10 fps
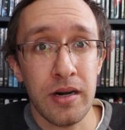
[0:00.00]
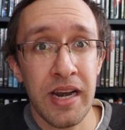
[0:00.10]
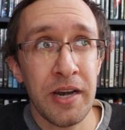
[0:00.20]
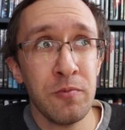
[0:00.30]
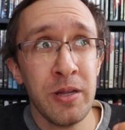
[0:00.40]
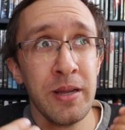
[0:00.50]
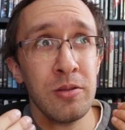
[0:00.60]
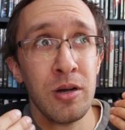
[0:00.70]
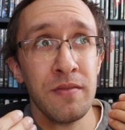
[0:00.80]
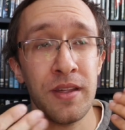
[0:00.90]
and I really
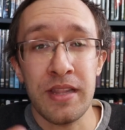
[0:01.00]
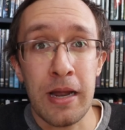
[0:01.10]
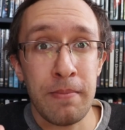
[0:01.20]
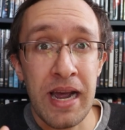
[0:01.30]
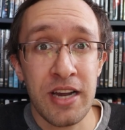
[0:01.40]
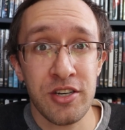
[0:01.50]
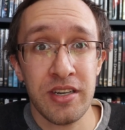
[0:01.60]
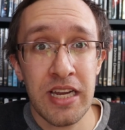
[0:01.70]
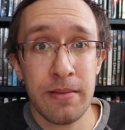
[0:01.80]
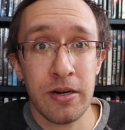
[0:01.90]
love that that
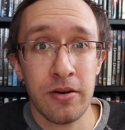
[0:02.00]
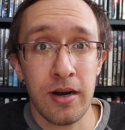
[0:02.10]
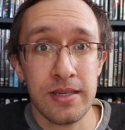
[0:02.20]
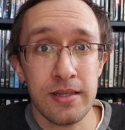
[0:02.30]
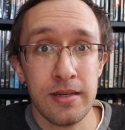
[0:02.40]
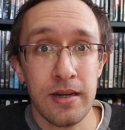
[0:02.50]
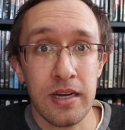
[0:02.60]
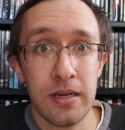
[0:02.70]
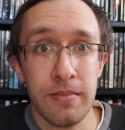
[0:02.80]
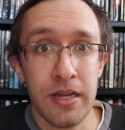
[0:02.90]
passion came across in the
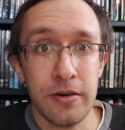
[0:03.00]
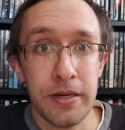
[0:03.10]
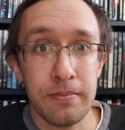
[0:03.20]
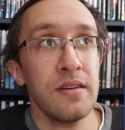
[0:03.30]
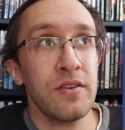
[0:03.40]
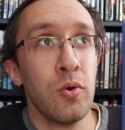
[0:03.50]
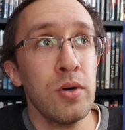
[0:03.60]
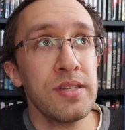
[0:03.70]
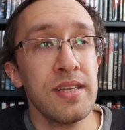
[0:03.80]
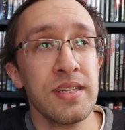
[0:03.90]
documentary. Of
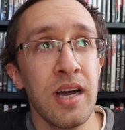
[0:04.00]
course, this